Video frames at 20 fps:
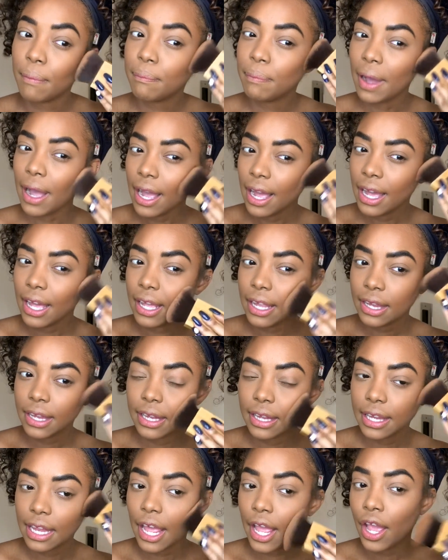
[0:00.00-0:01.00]
but
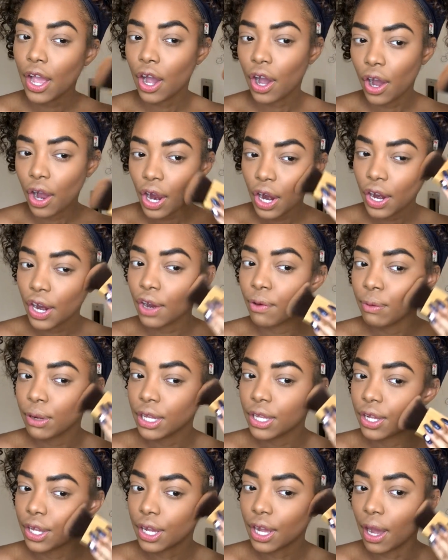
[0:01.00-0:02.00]
they are a
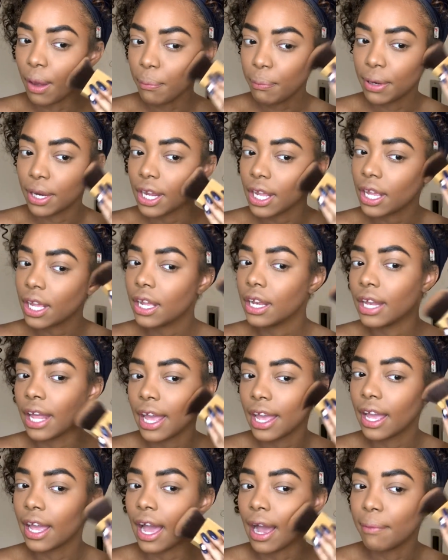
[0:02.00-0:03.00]
really good company.
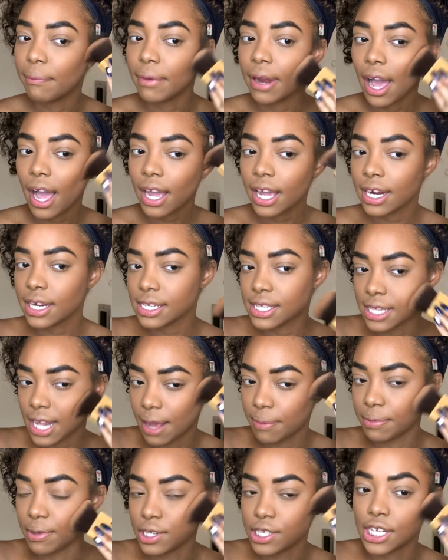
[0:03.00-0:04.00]
Like, I'm not gonna
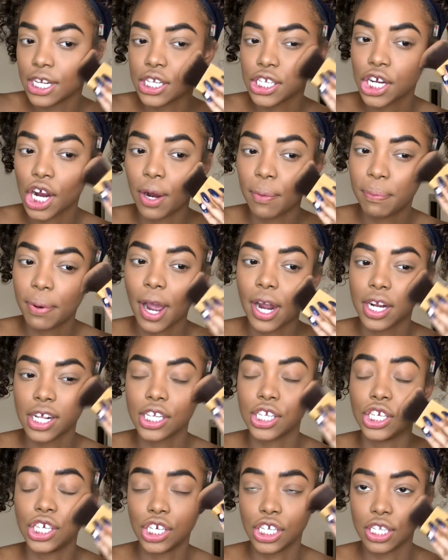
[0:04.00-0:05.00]
stop using Tarte
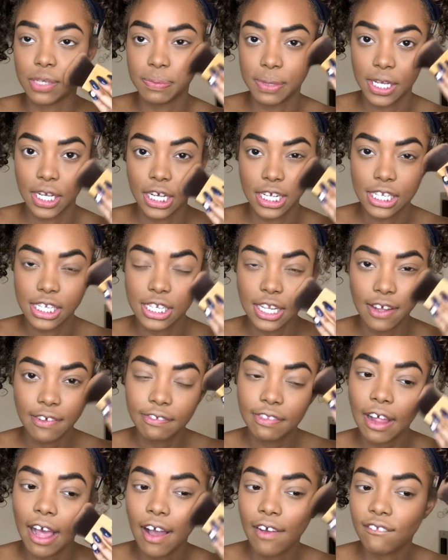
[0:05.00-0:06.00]
products just because
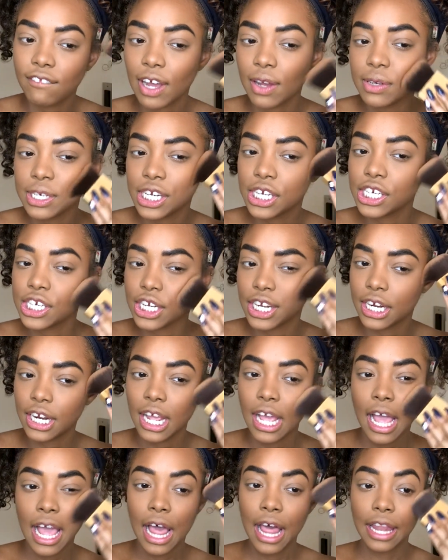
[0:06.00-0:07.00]
of that
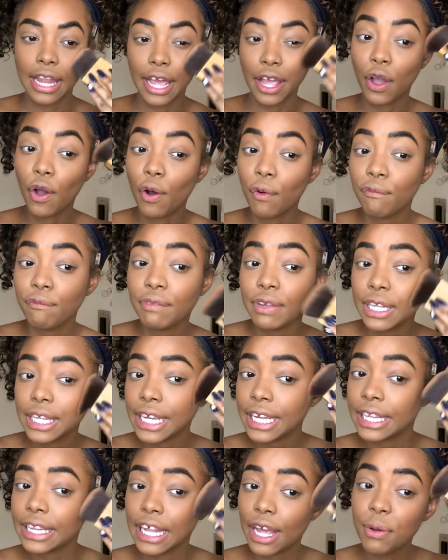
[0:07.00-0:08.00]
foundation. Like,
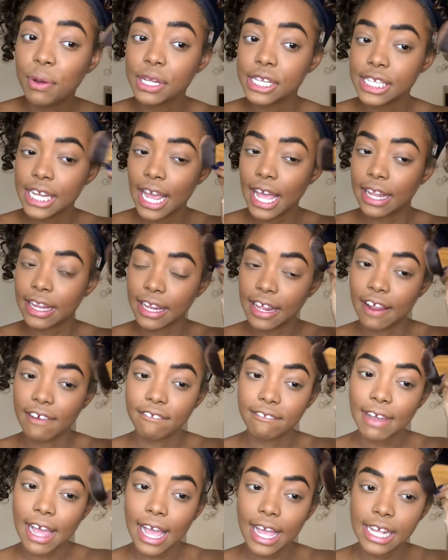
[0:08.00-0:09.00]
hopefully they will take the
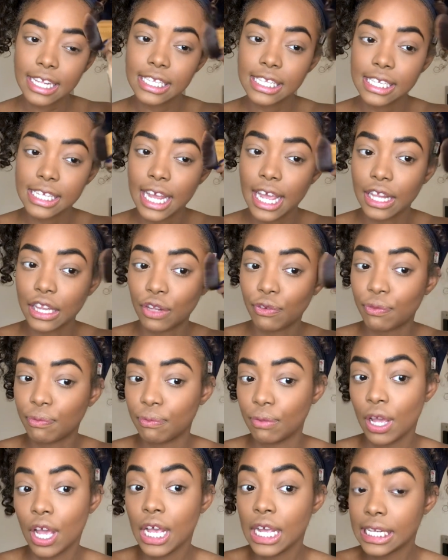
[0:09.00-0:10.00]
advice, take
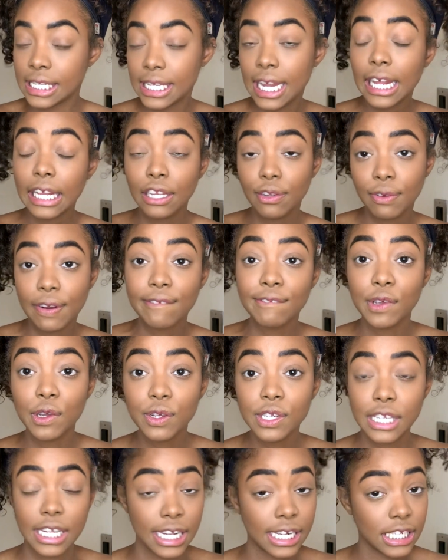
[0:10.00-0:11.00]
the
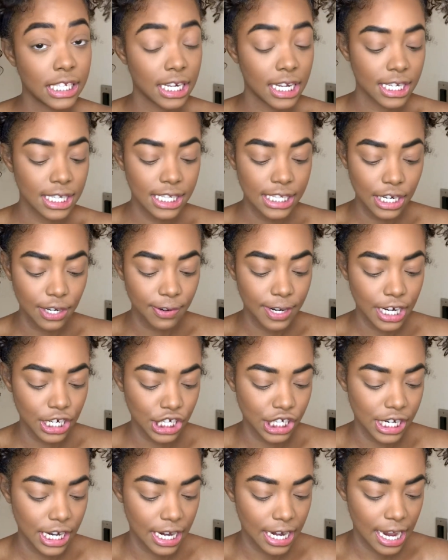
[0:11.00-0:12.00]
reviews into
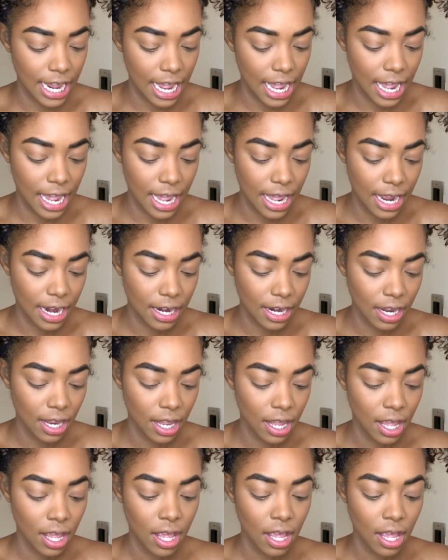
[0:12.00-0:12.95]
consideration, and